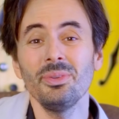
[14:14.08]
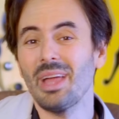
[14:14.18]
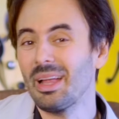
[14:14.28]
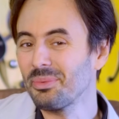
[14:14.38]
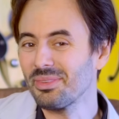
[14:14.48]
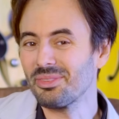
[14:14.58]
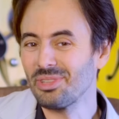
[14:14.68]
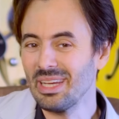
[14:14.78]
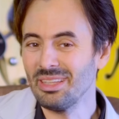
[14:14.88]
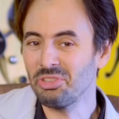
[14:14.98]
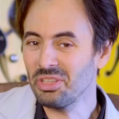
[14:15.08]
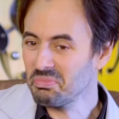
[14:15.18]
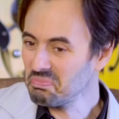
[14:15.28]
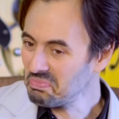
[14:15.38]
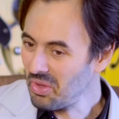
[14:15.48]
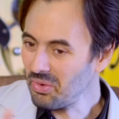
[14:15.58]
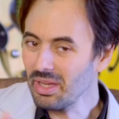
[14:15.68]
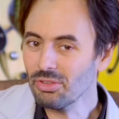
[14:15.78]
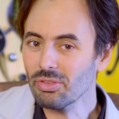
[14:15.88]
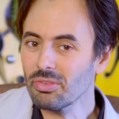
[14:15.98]
That one's changing.
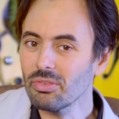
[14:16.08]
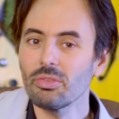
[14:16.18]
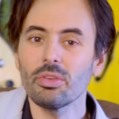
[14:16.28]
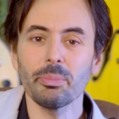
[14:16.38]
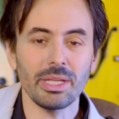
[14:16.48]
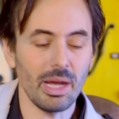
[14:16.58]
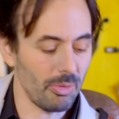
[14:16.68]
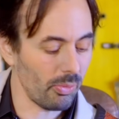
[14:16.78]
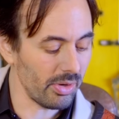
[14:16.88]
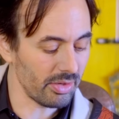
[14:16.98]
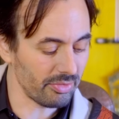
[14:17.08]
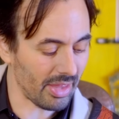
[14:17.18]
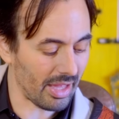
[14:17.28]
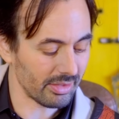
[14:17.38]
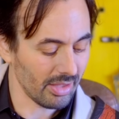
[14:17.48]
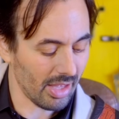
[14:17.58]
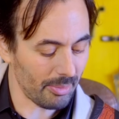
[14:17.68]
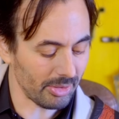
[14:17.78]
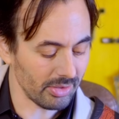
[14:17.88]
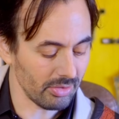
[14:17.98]
Okay, just to become aware of that.
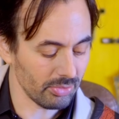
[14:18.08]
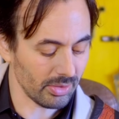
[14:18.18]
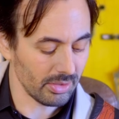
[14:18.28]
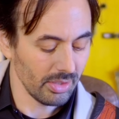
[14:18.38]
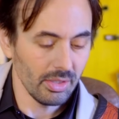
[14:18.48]
How about this one?